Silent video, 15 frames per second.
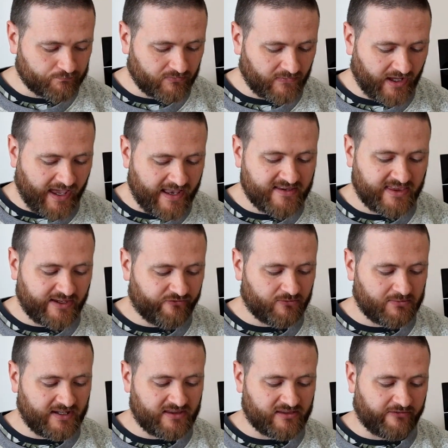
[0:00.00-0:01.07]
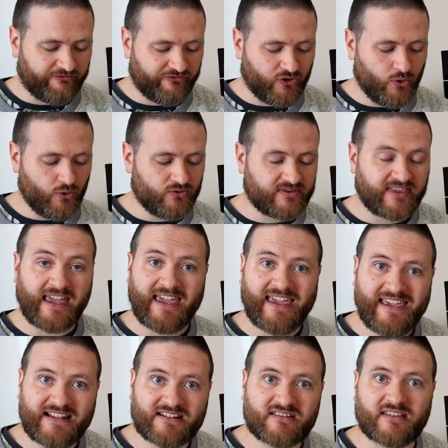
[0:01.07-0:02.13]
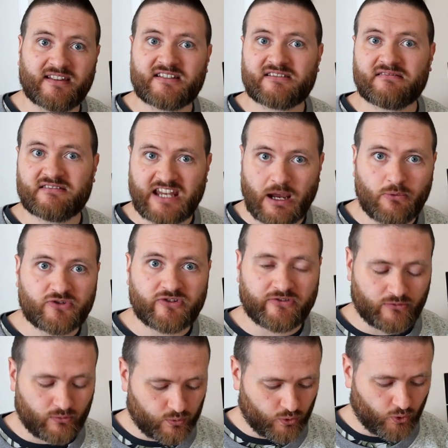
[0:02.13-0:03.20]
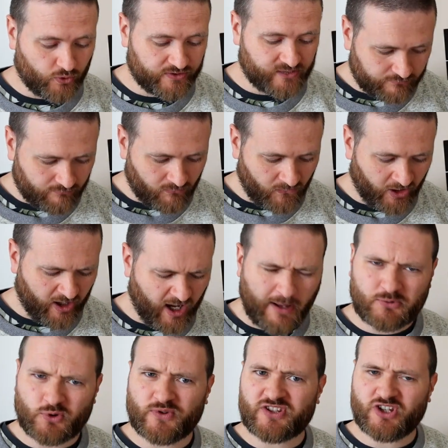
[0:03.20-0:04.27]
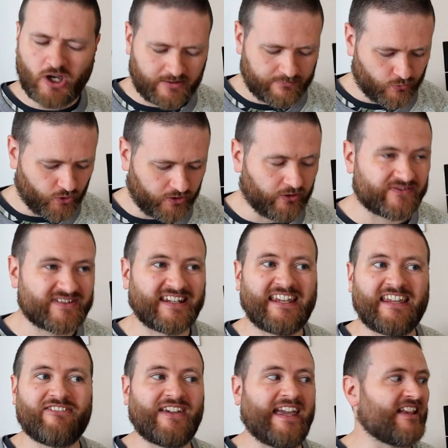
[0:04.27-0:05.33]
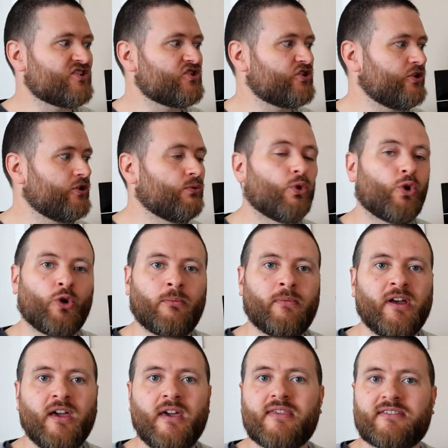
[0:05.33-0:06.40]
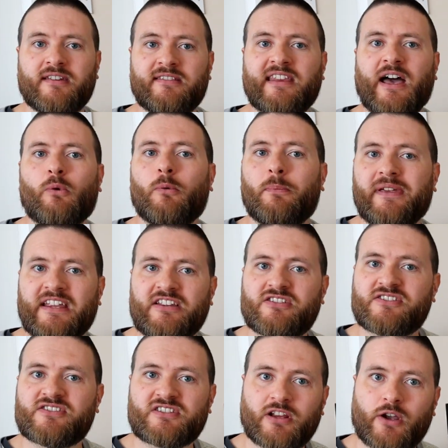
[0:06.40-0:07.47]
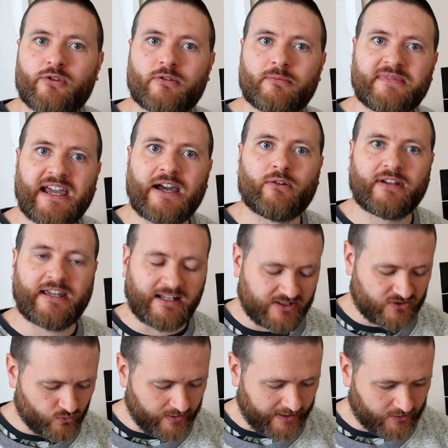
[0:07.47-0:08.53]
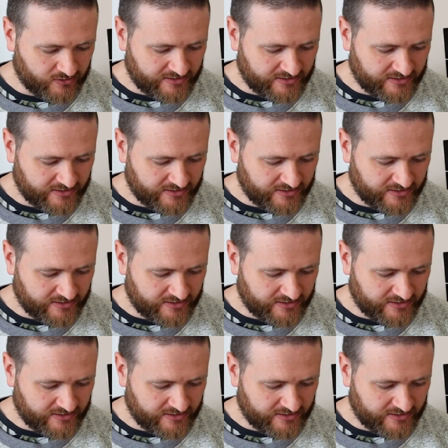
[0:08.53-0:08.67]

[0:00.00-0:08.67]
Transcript: Anything from the food they eat, the temperature of the water, up to a certain point. Obviously, if it gets too warm, then that will begin to slow them down again as well.